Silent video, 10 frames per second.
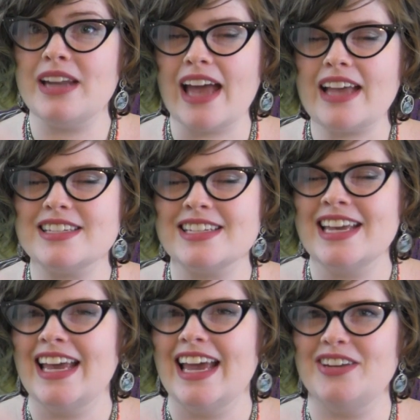next
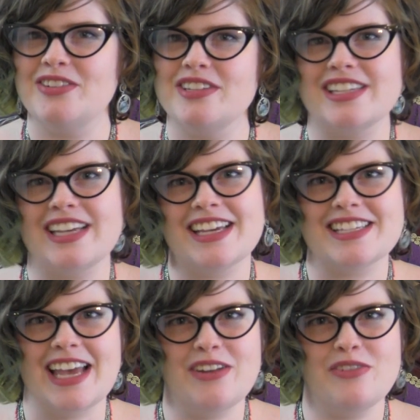and you're just like
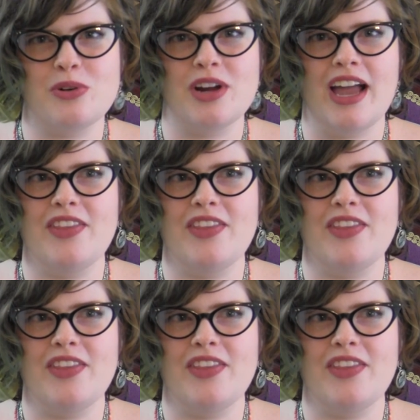excited for it,